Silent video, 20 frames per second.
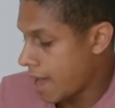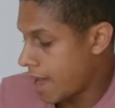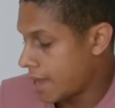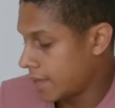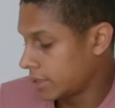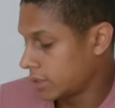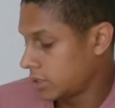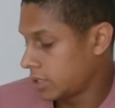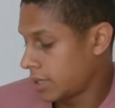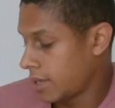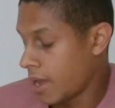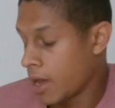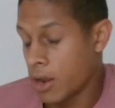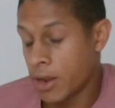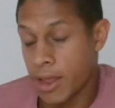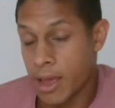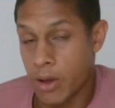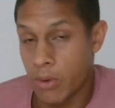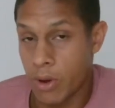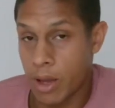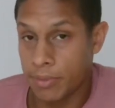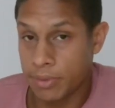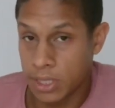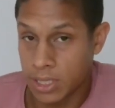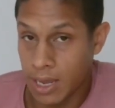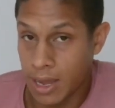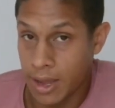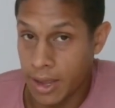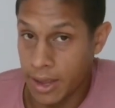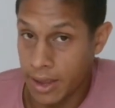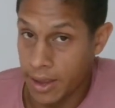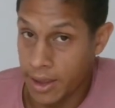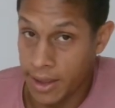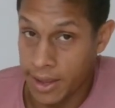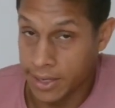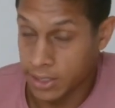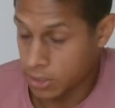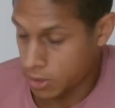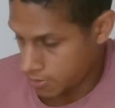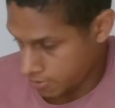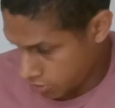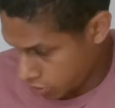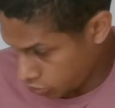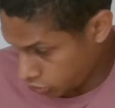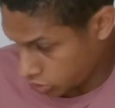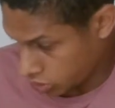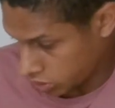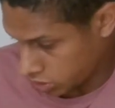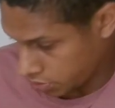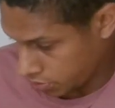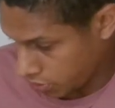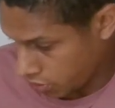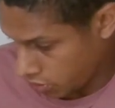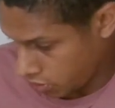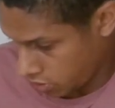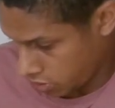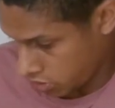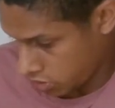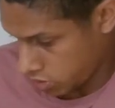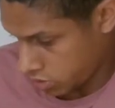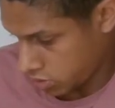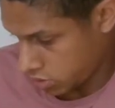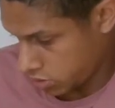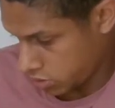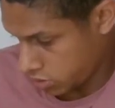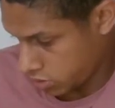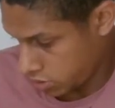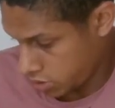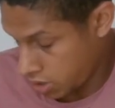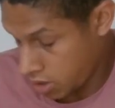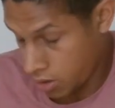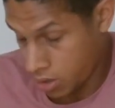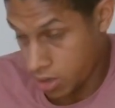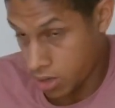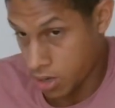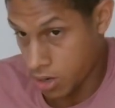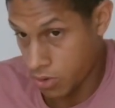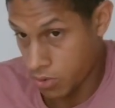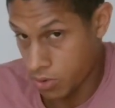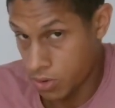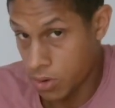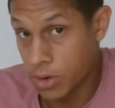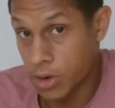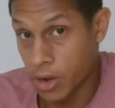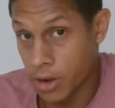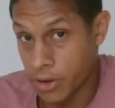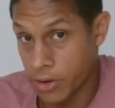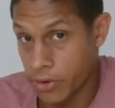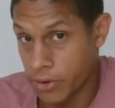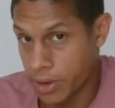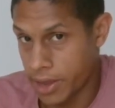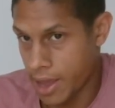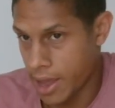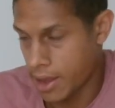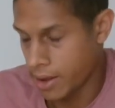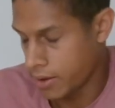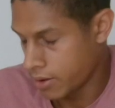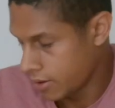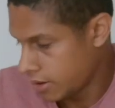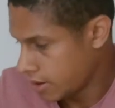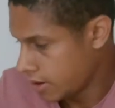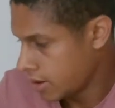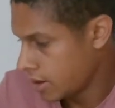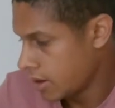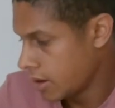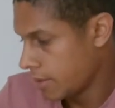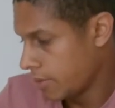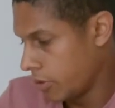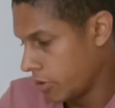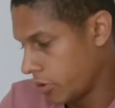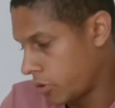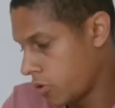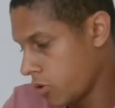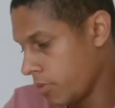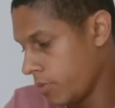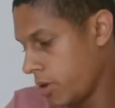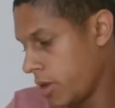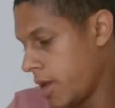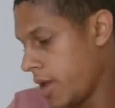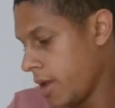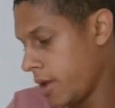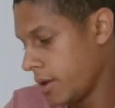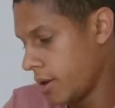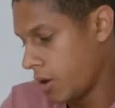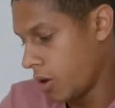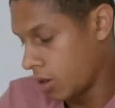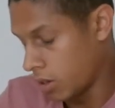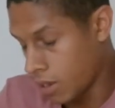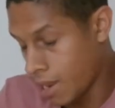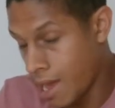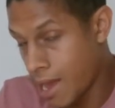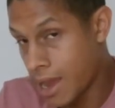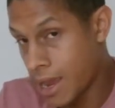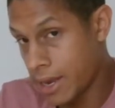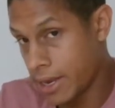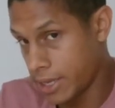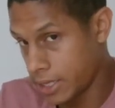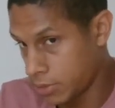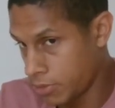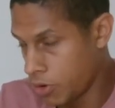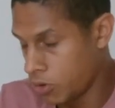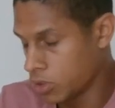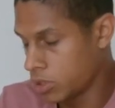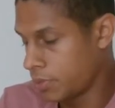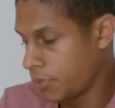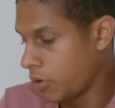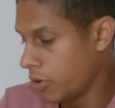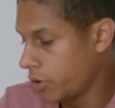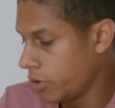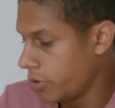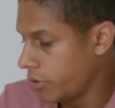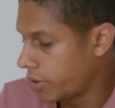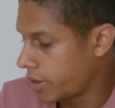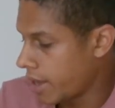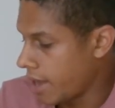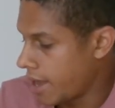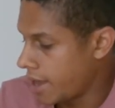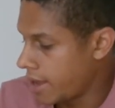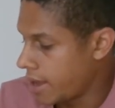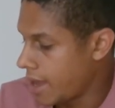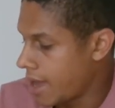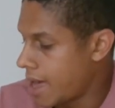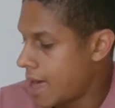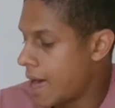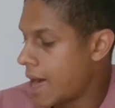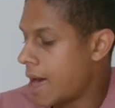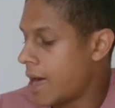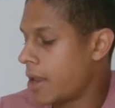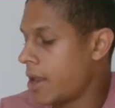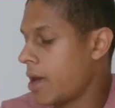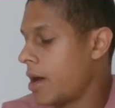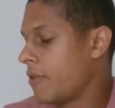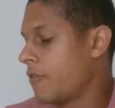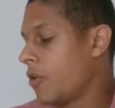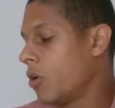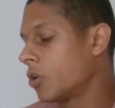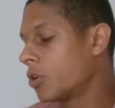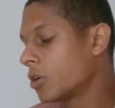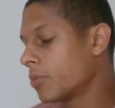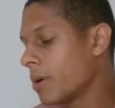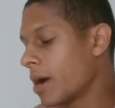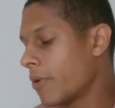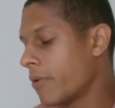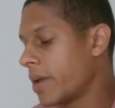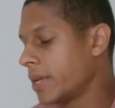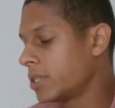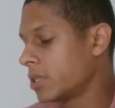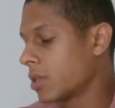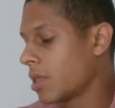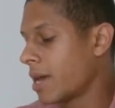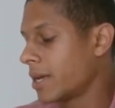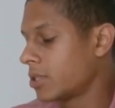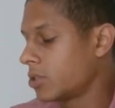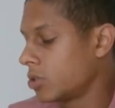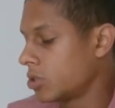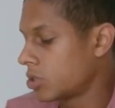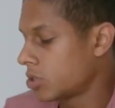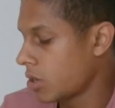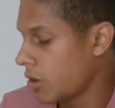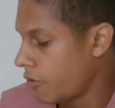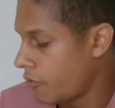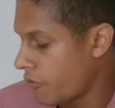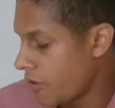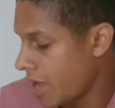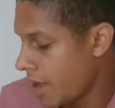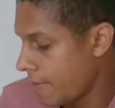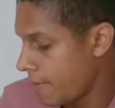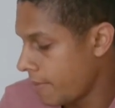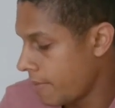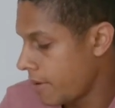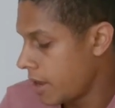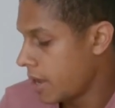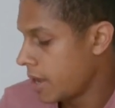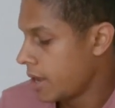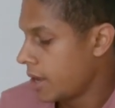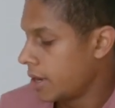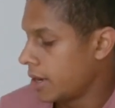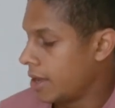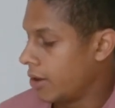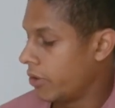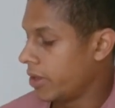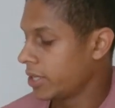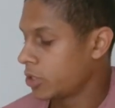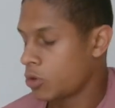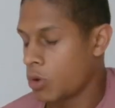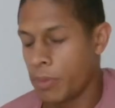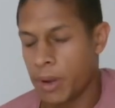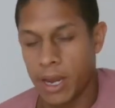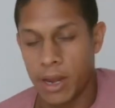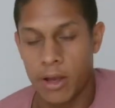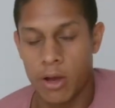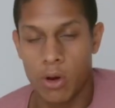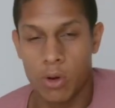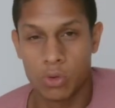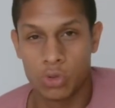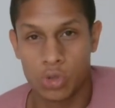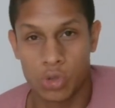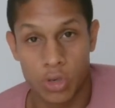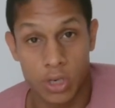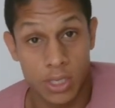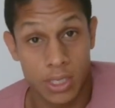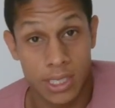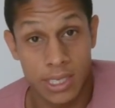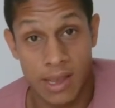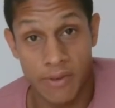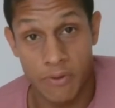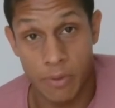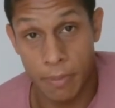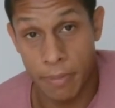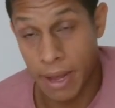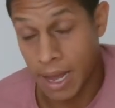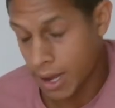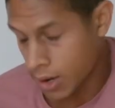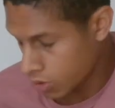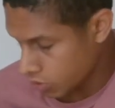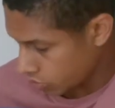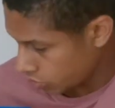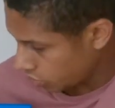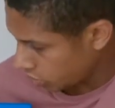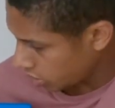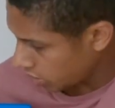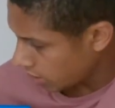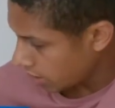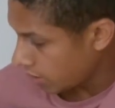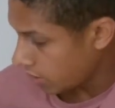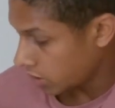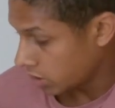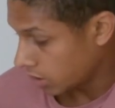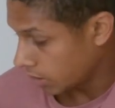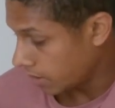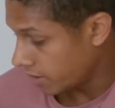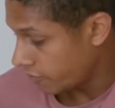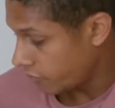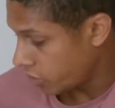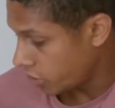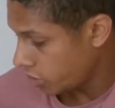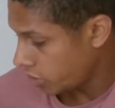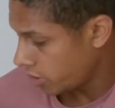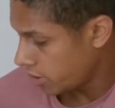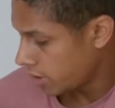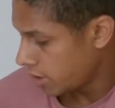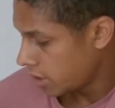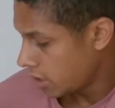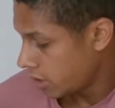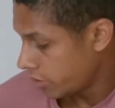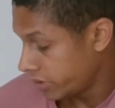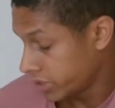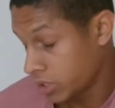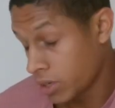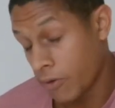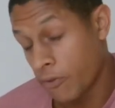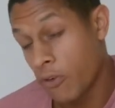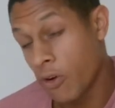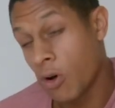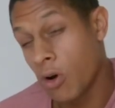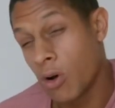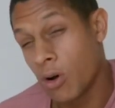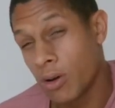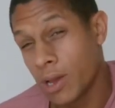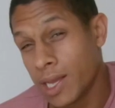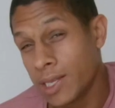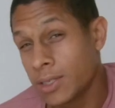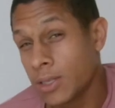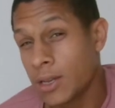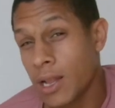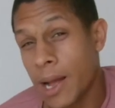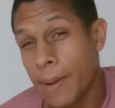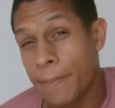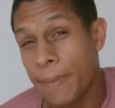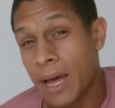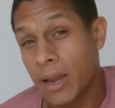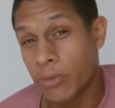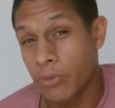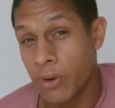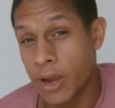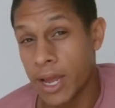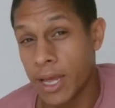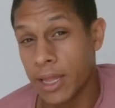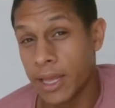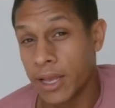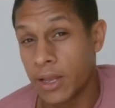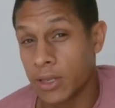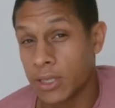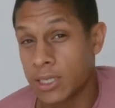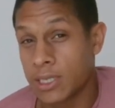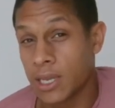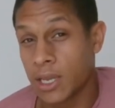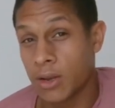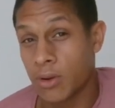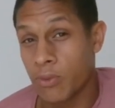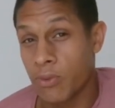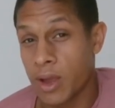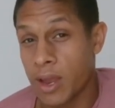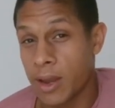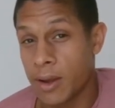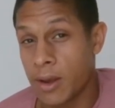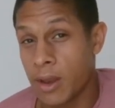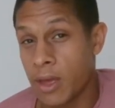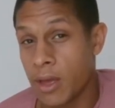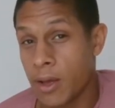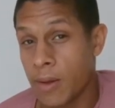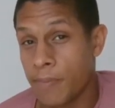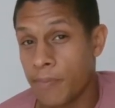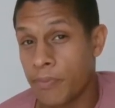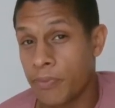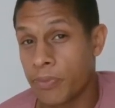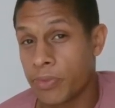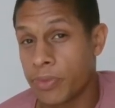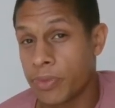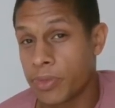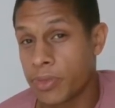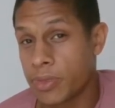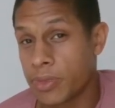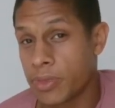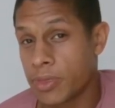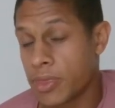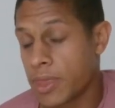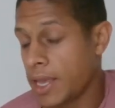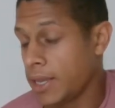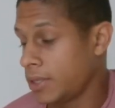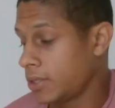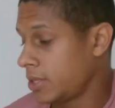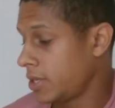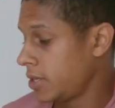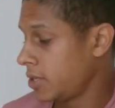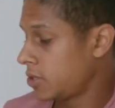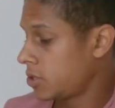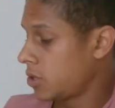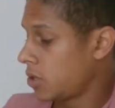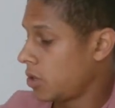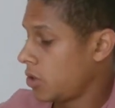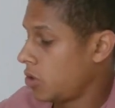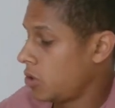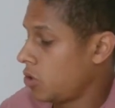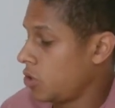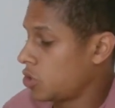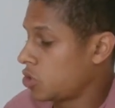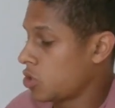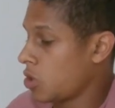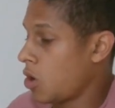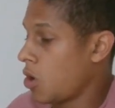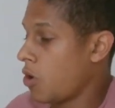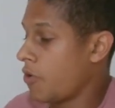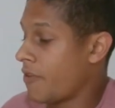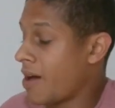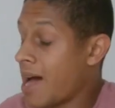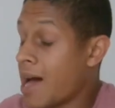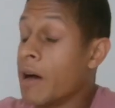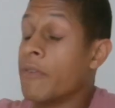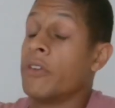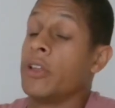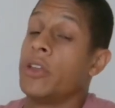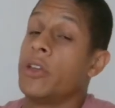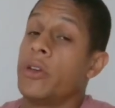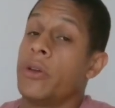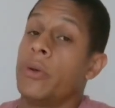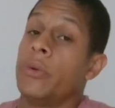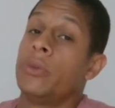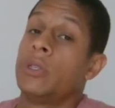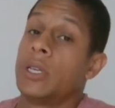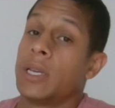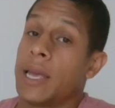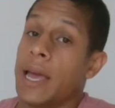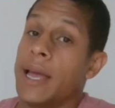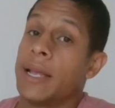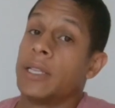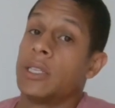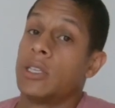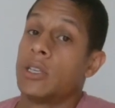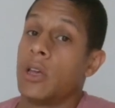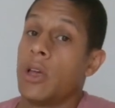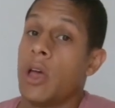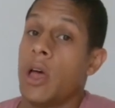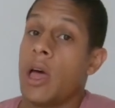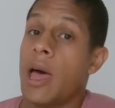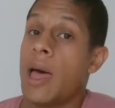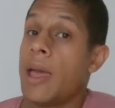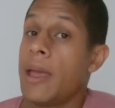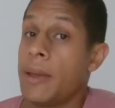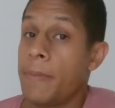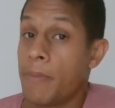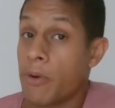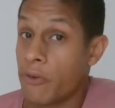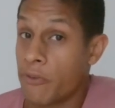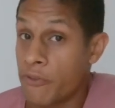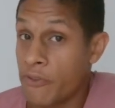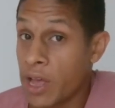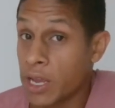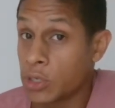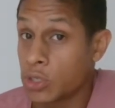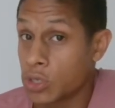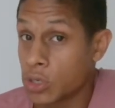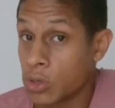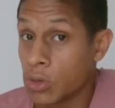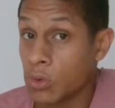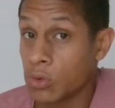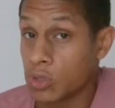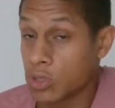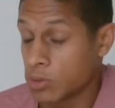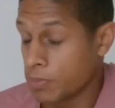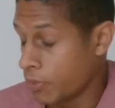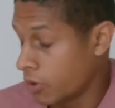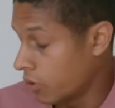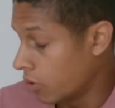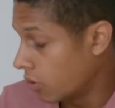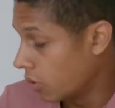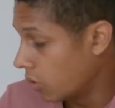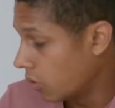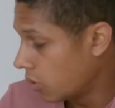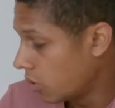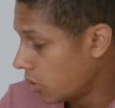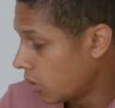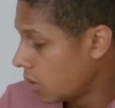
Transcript: and to get on their website it is motorsport.co.uk. But the company online is MOTORSPORT UK, and I've ordered my racing license off them. Now this come in at £107 delivered, which I thought isn't that bad really, considering that this is the sort of avenue to get into a professional sport.